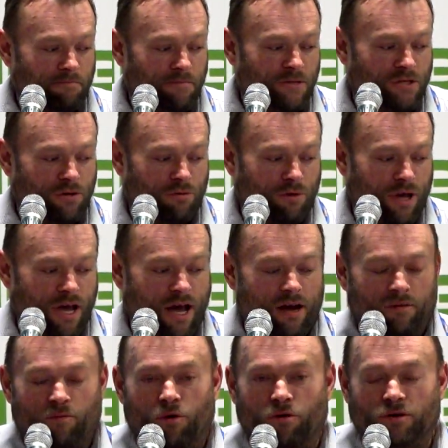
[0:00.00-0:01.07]
So we had
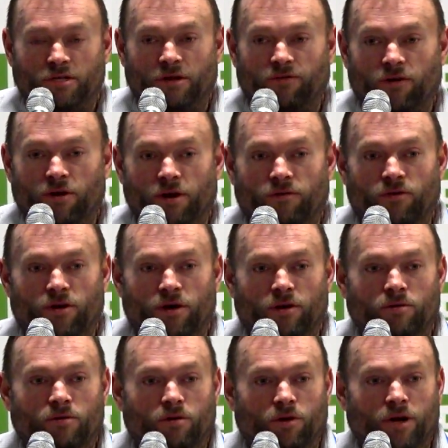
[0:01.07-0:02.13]
approached a few different
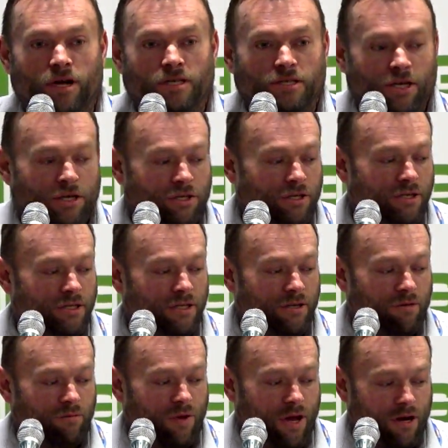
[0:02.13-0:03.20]
organizations and
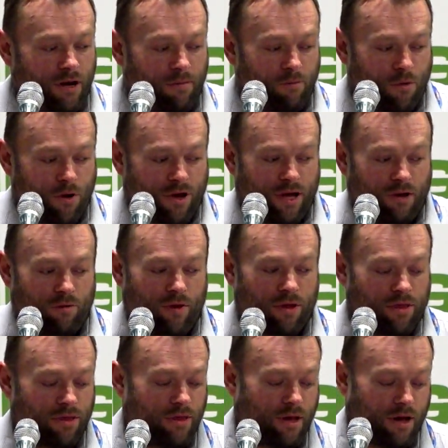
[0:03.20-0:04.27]
then we ended up working
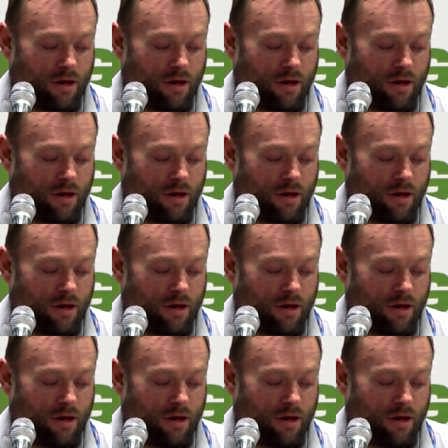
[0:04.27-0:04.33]
with